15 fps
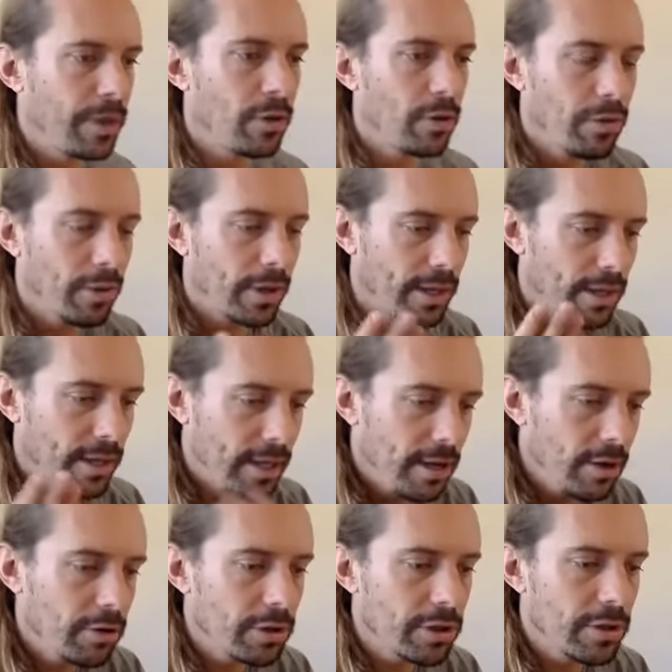You go through like
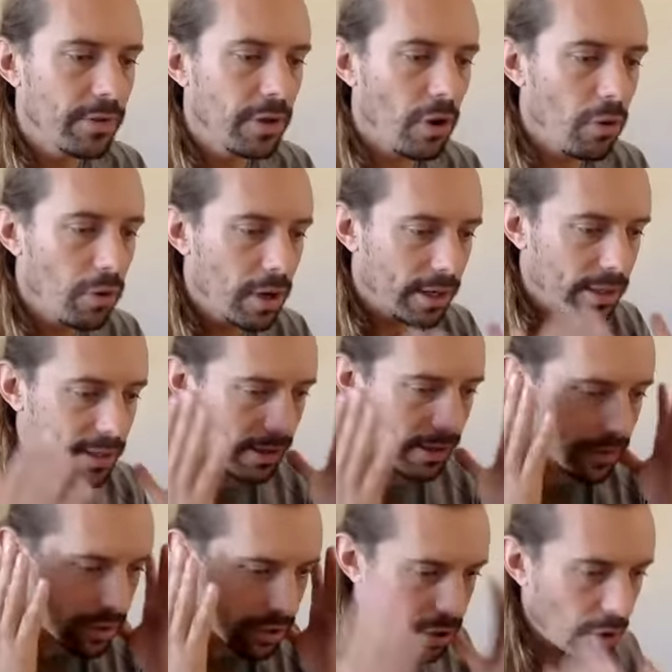years of yoga and it's like
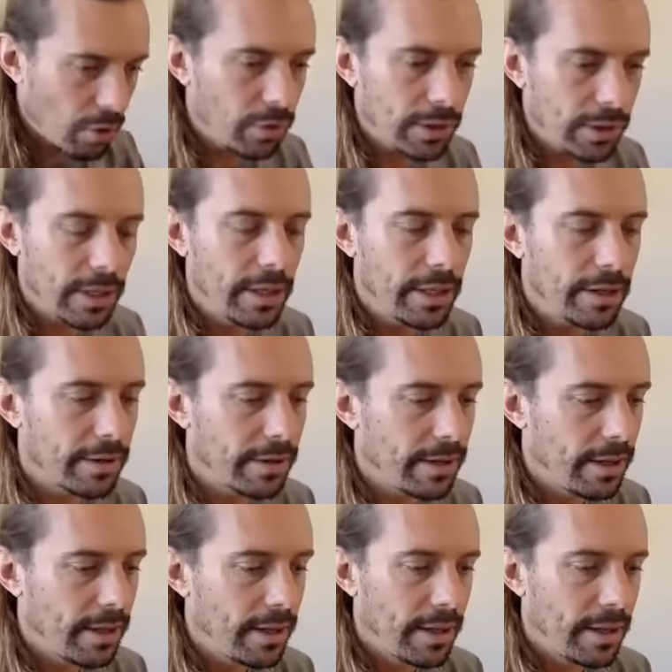so linear,